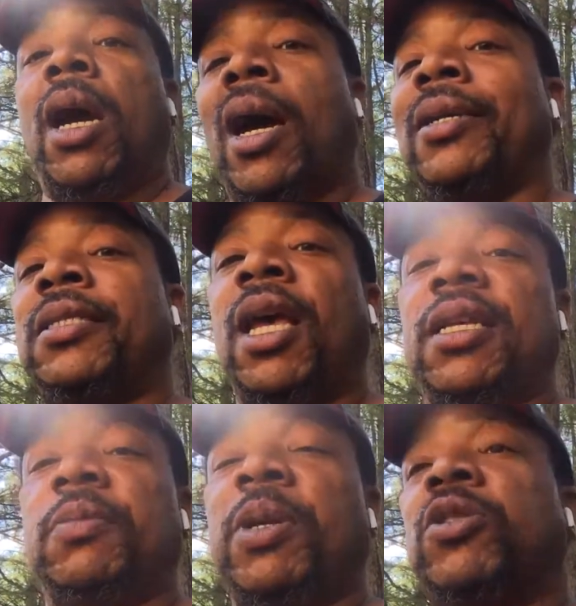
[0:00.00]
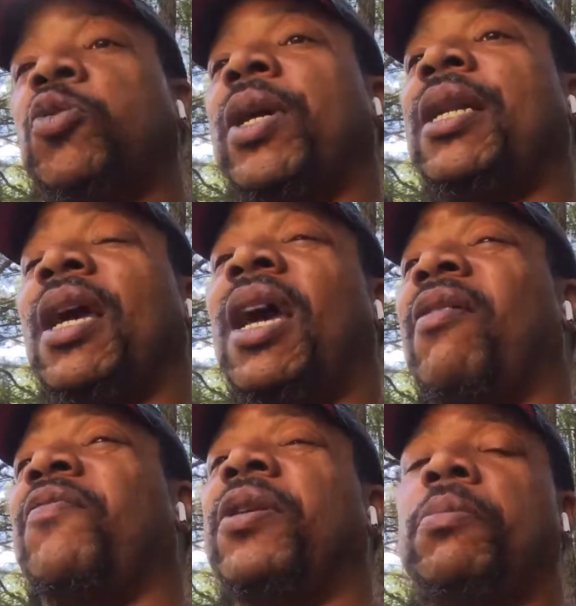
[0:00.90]
A test between
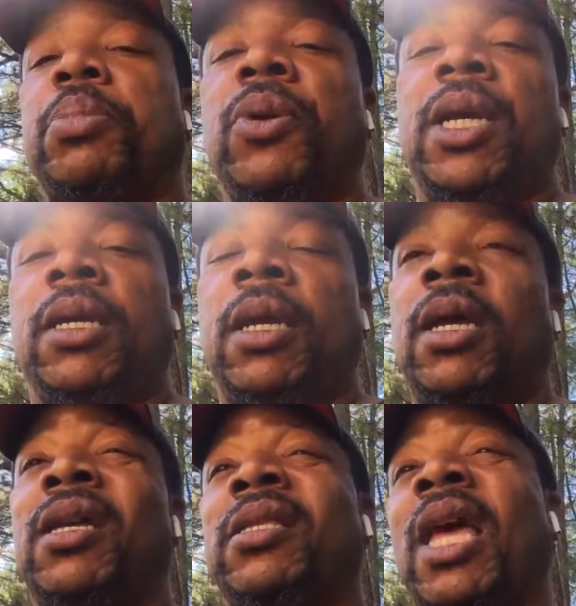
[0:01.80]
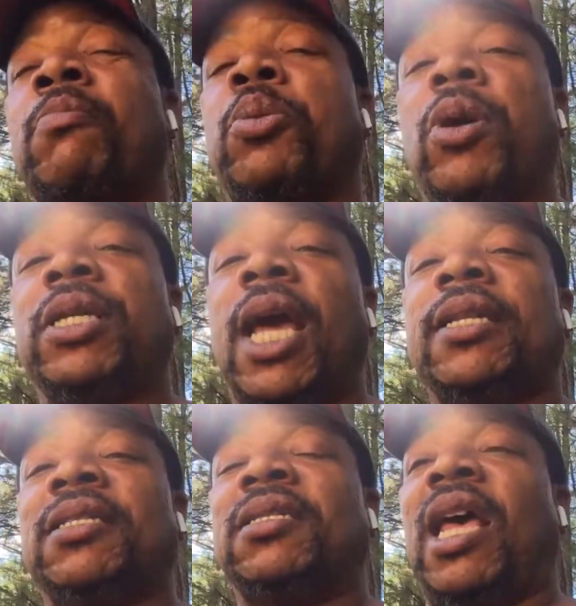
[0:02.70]
every breed. They brought
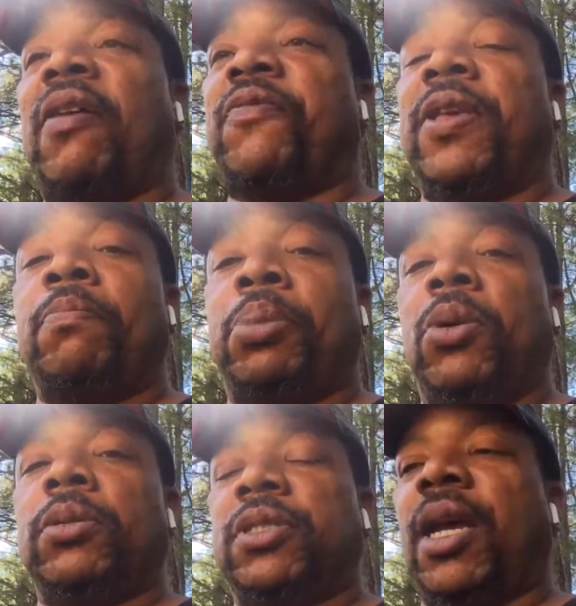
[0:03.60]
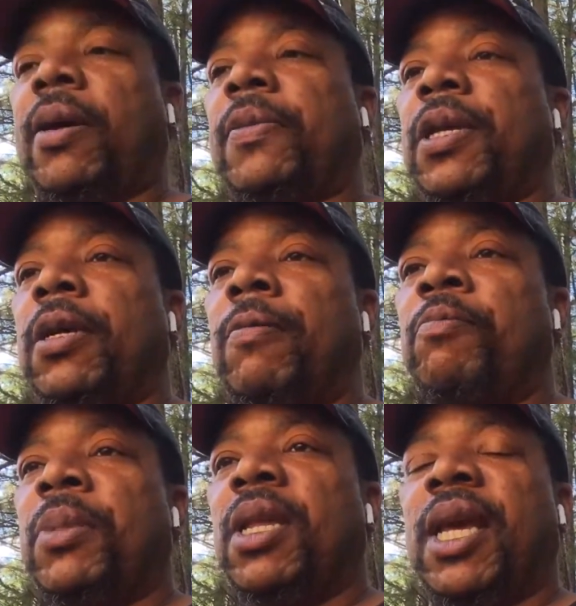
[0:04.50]
that Staffy Bull Terrier
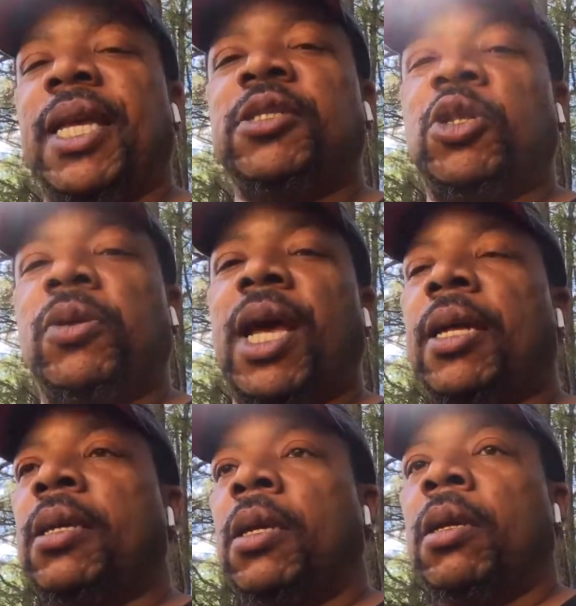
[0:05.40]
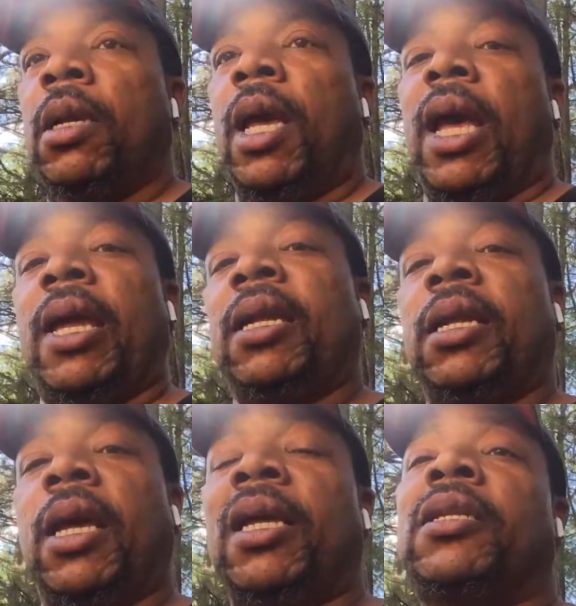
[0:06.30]
into that, and